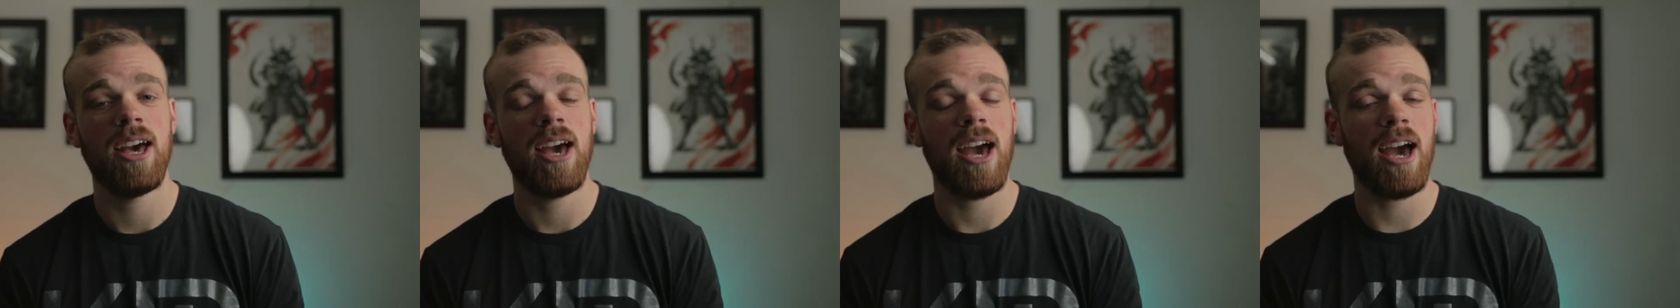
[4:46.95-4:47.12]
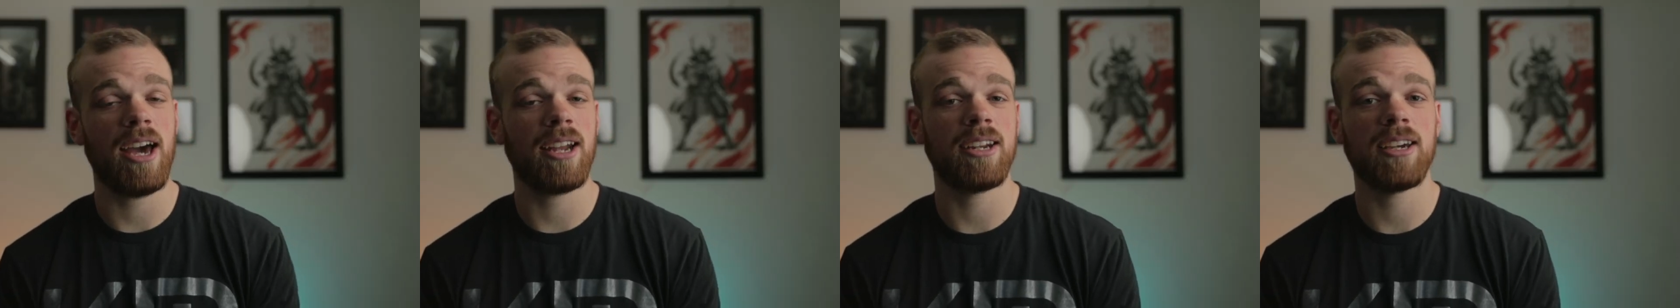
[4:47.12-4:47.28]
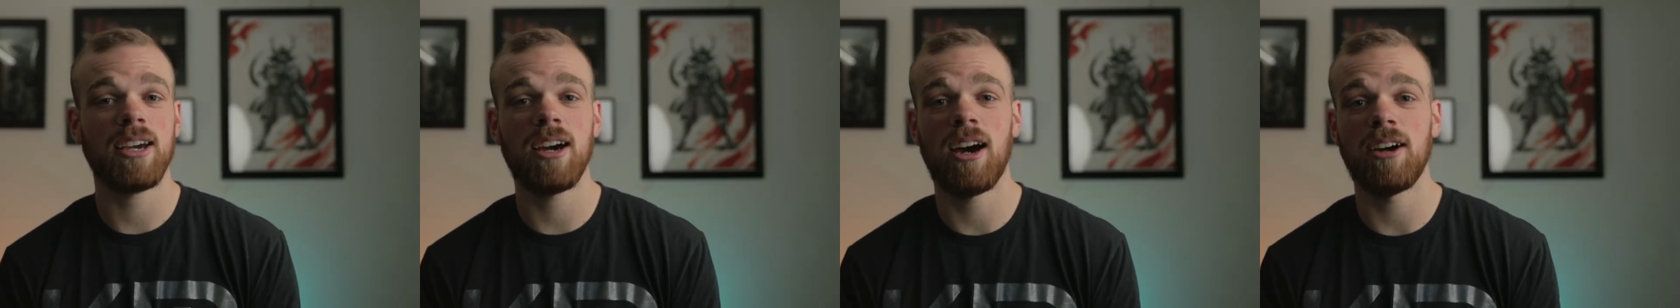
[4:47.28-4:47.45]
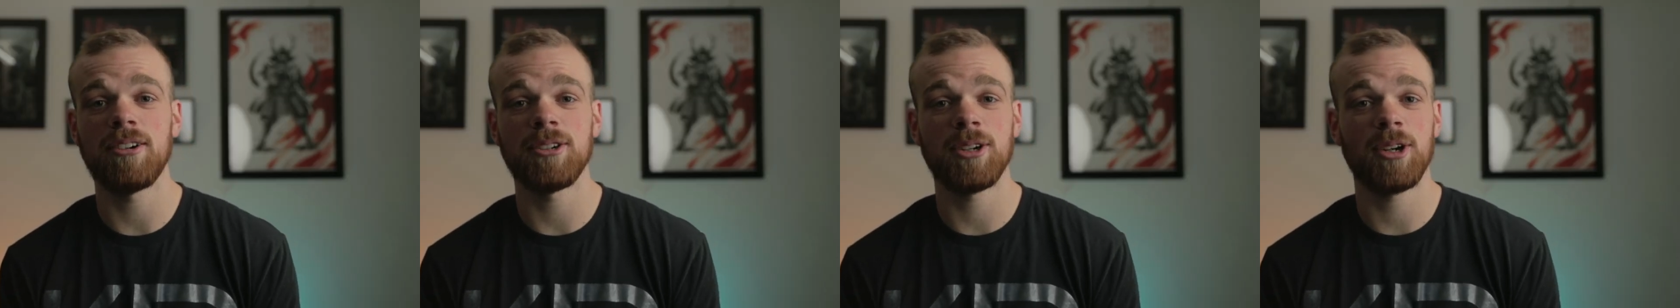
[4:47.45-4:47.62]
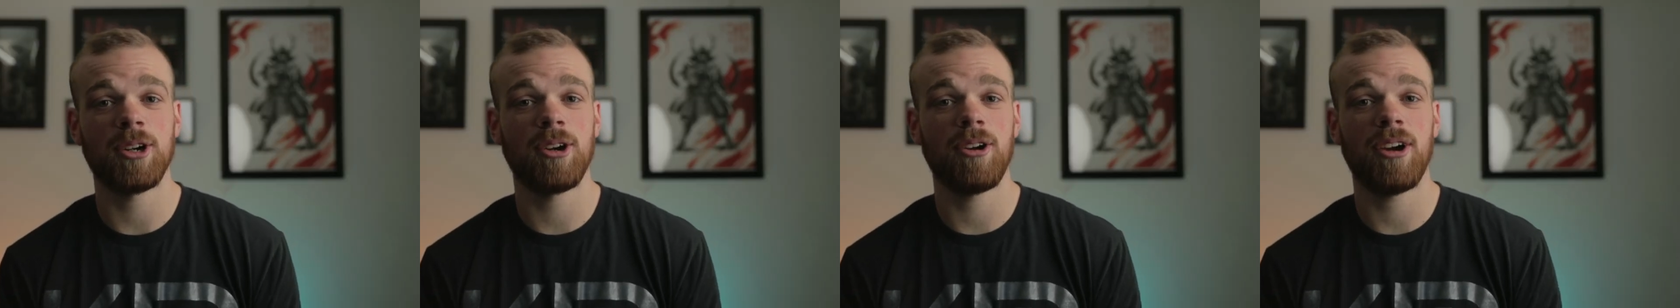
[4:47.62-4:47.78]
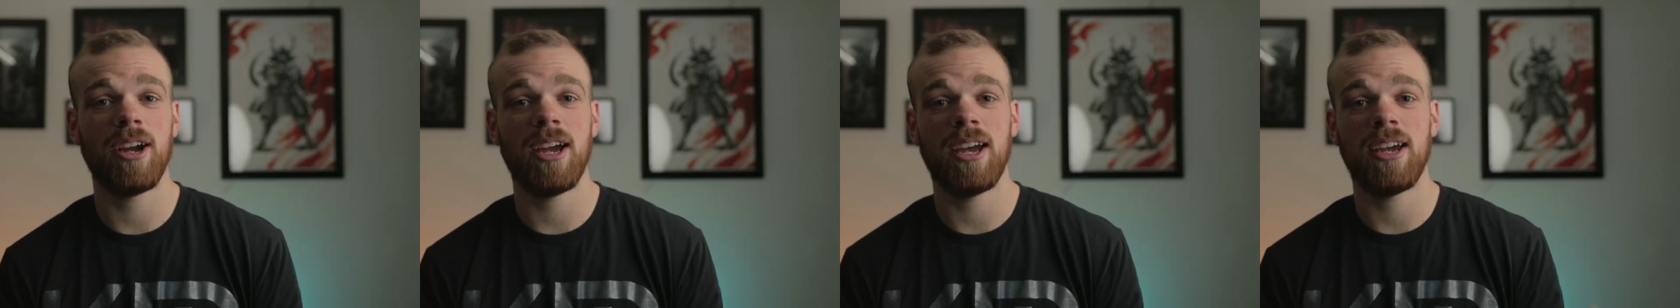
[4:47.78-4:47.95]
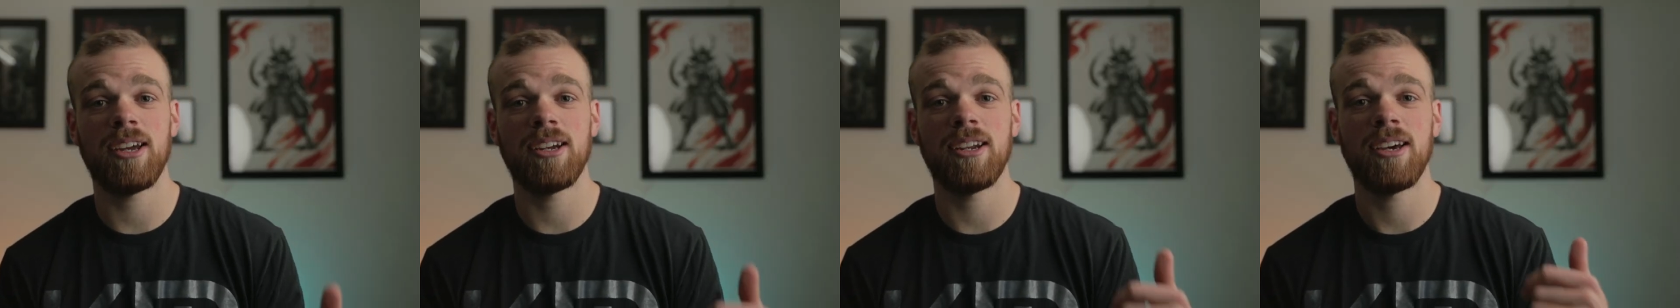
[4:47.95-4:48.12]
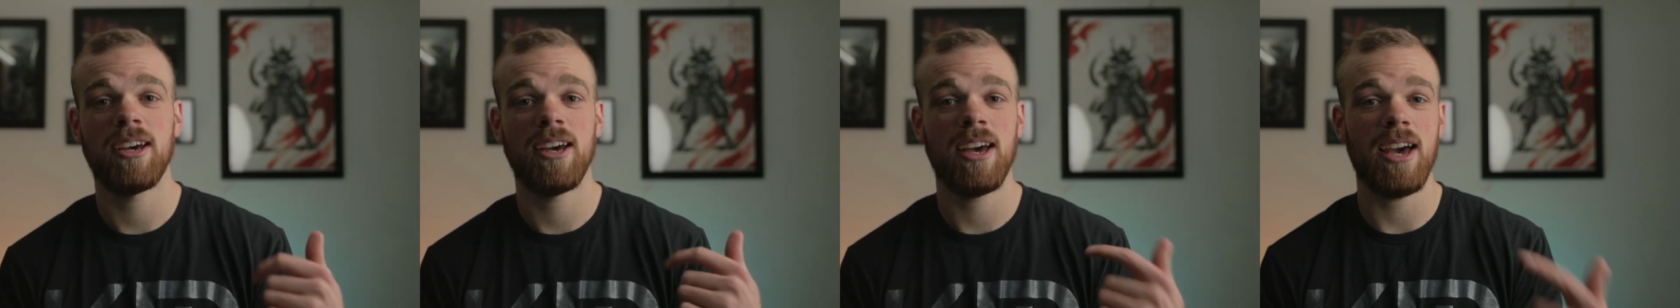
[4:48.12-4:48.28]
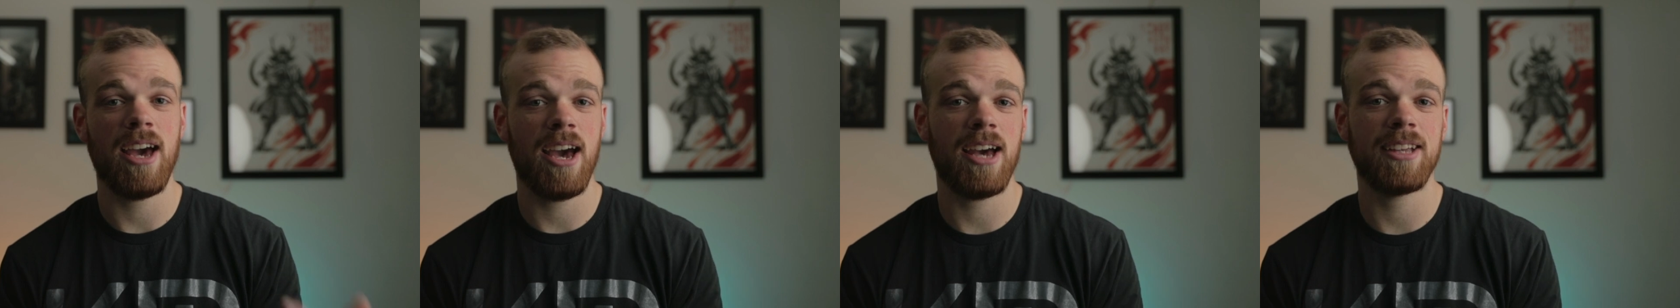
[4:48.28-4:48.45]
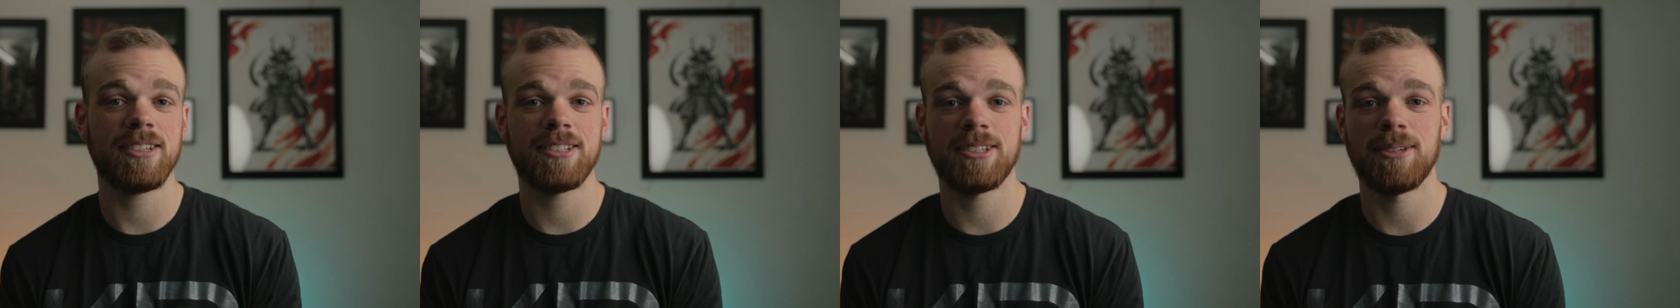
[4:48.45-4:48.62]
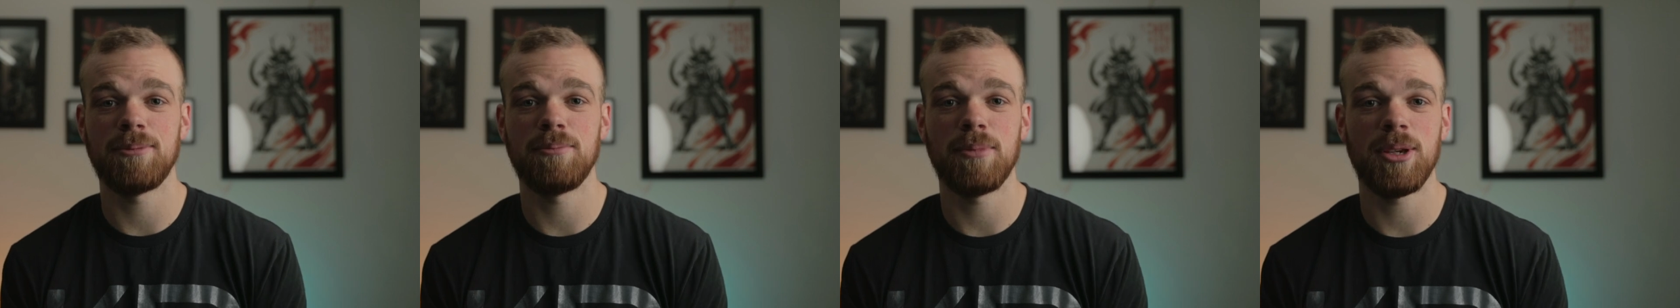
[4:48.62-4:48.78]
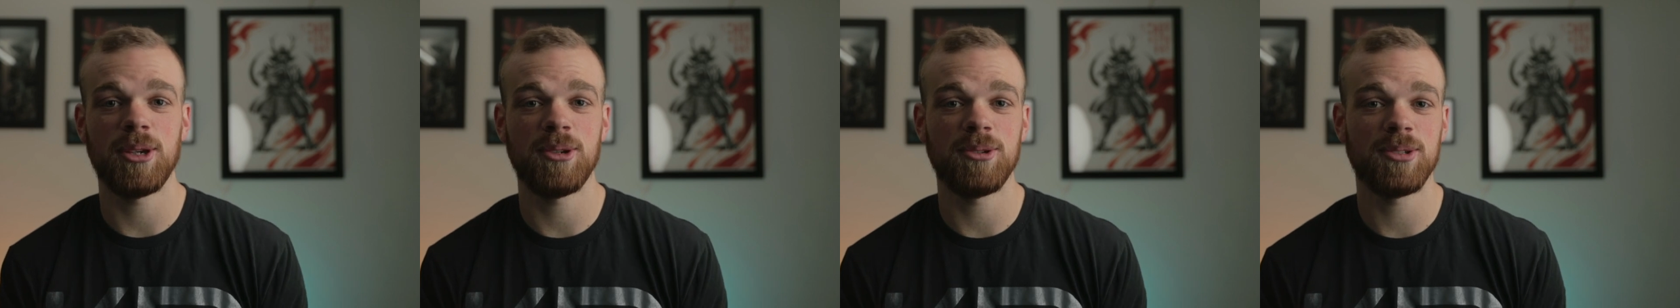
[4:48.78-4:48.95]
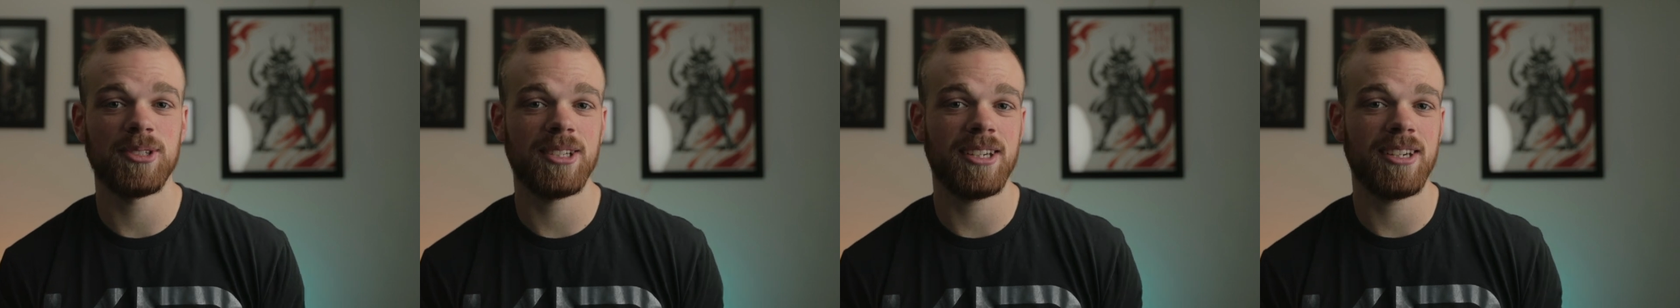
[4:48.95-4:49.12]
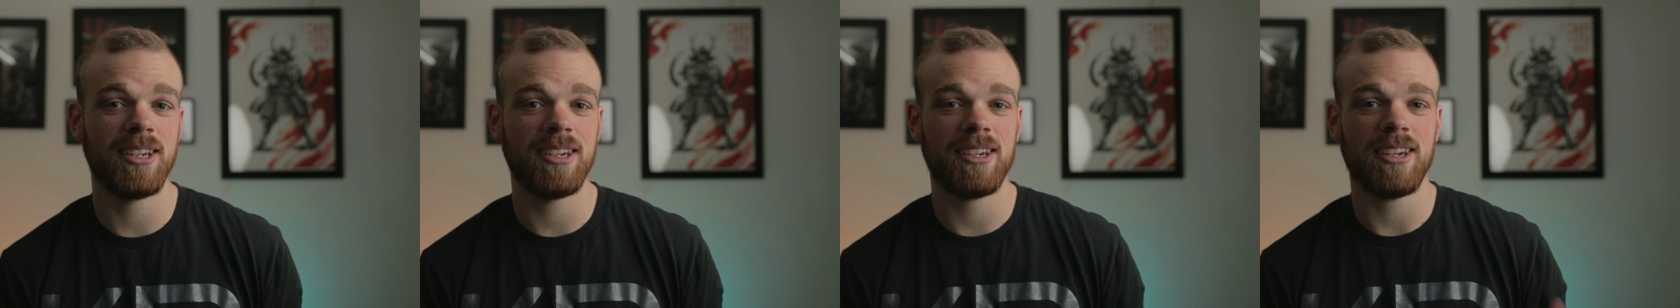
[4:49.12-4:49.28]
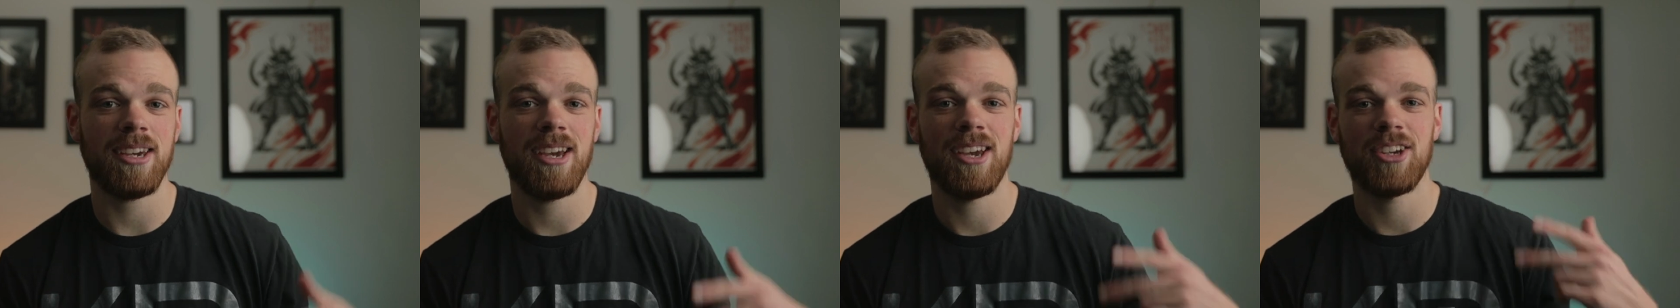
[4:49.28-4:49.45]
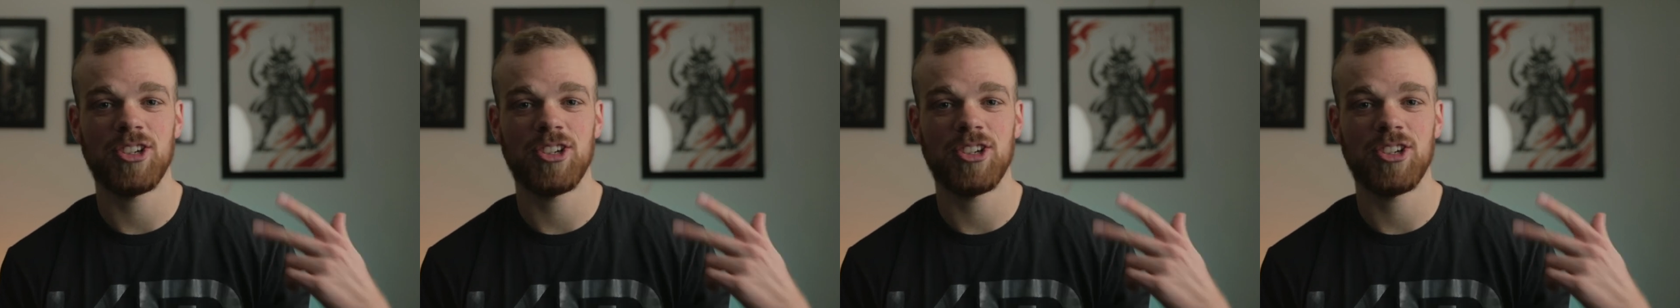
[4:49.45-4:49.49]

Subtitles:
add a color grade, add some music,